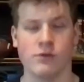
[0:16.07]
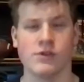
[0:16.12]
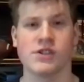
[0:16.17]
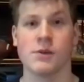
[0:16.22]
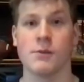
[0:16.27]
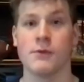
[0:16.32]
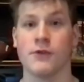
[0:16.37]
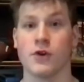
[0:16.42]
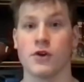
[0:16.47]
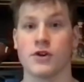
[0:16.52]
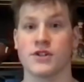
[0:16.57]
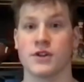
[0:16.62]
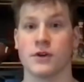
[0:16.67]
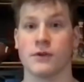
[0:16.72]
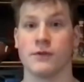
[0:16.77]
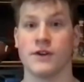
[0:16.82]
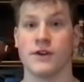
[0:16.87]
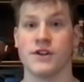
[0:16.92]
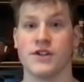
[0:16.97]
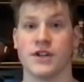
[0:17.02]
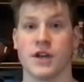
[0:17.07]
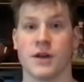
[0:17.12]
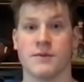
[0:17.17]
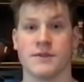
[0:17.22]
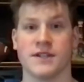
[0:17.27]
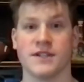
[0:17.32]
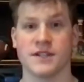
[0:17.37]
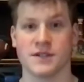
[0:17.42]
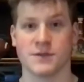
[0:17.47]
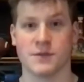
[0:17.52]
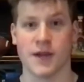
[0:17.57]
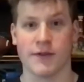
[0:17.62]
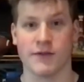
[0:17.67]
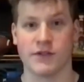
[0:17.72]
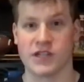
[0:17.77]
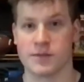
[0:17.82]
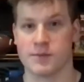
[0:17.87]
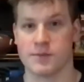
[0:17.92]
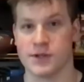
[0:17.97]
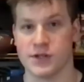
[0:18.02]
Some of you are still finishing up seasons. We have
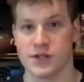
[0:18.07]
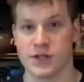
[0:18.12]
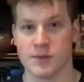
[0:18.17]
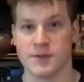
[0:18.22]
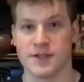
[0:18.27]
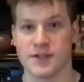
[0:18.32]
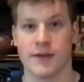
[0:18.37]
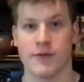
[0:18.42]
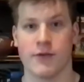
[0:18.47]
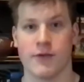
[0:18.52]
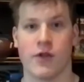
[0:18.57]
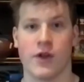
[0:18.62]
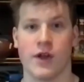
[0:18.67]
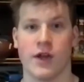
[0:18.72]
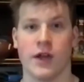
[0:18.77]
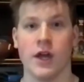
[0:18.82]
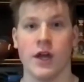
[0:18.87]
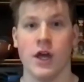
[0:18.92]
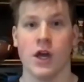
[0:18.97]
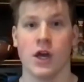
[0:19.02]
championships and everything